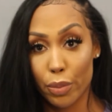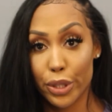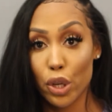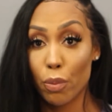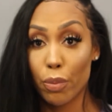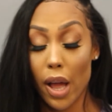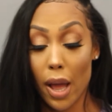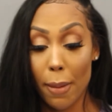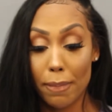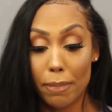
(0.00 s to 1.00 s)
So,
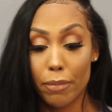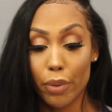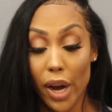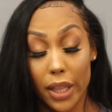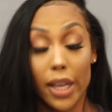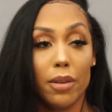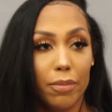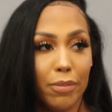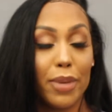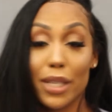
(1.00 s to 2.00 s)
Braylon,
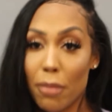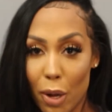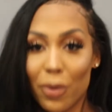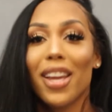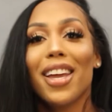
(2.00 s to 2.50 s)
Simone,